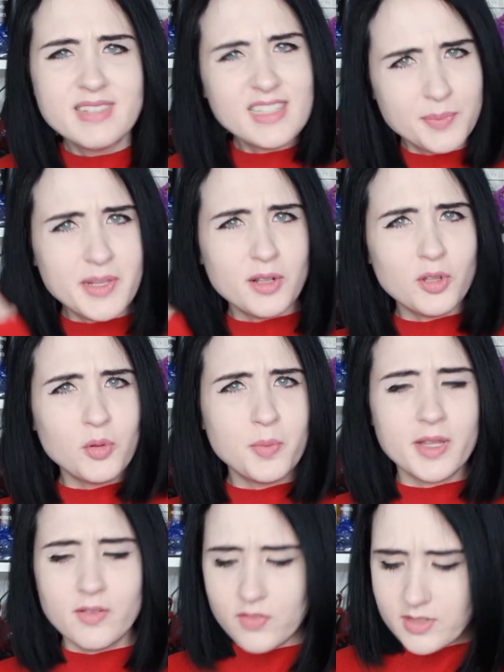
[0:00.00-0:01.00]
It's been a little
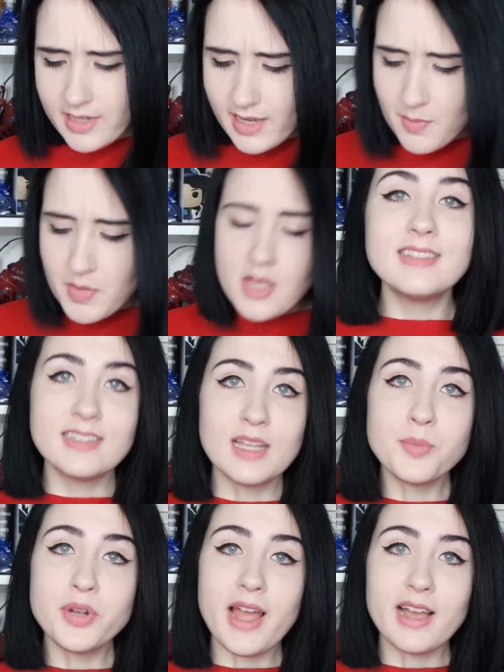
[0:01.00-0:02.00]
bit of a time.
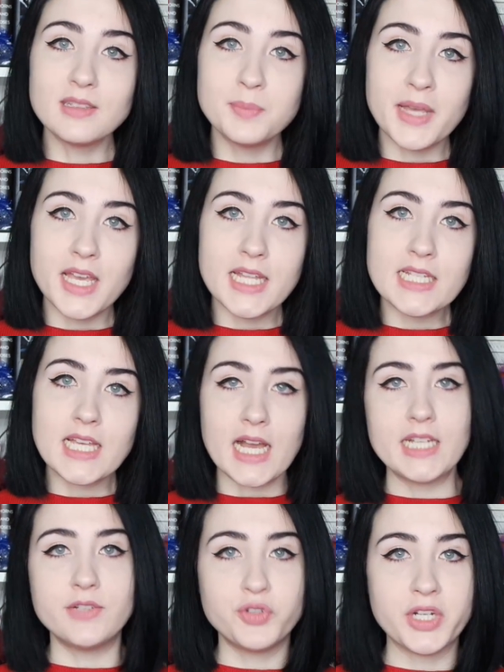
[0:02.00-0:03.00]
December has been
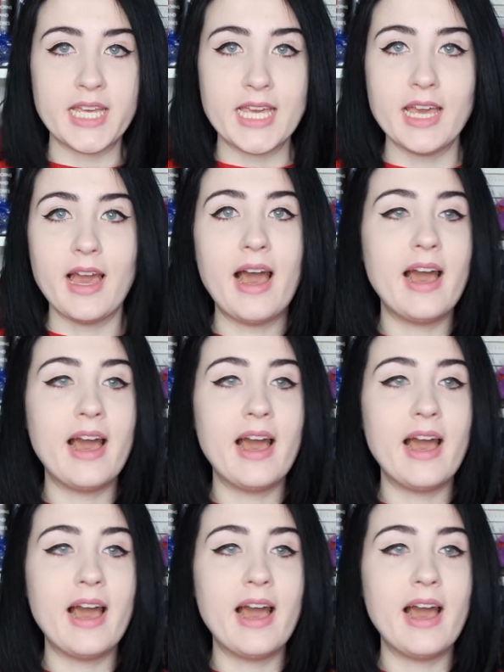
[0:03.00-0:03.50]
kind of tricky.